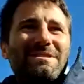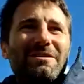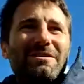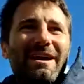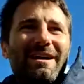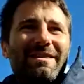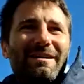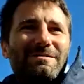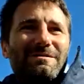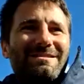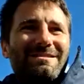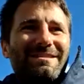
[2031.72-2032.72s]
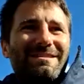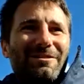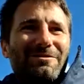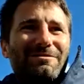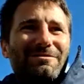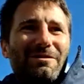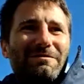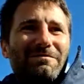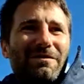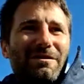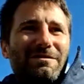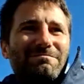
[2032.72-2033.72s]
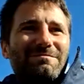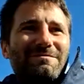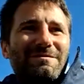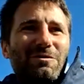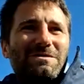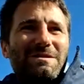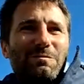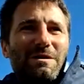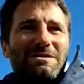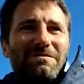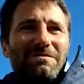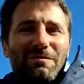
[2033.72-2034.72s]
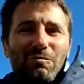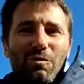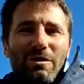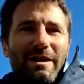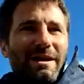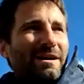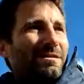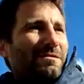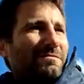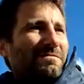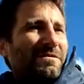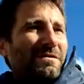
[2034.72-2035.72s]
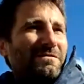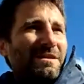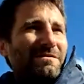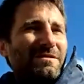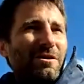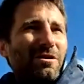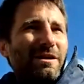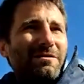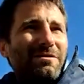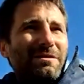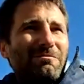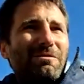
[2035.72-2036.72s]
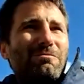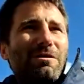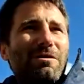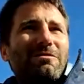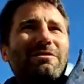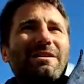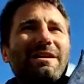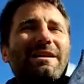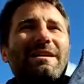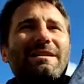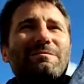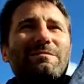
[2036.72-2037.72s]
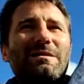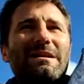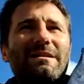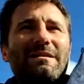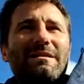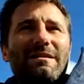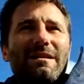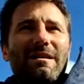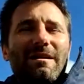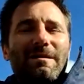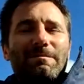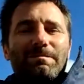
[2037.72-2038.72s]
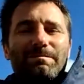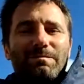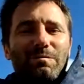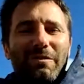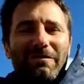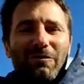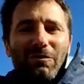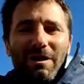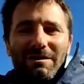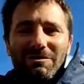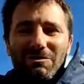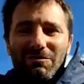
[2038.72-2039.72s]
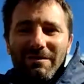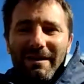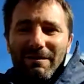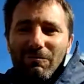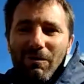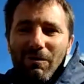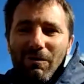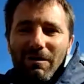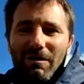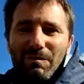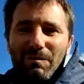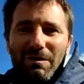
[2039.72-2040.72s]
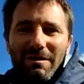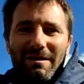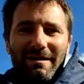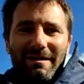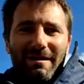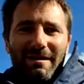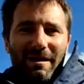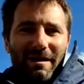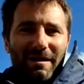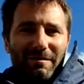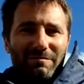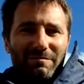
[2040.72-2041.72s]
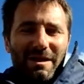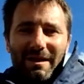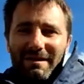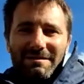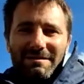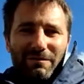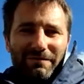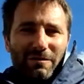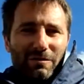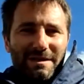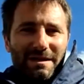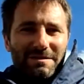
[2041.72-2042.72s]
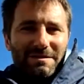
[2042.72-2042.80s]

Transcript: yeah, that was great fun. Not so much fun walking out at 50 for 9, I think we were in that game, before lunch on day one. But to have got Test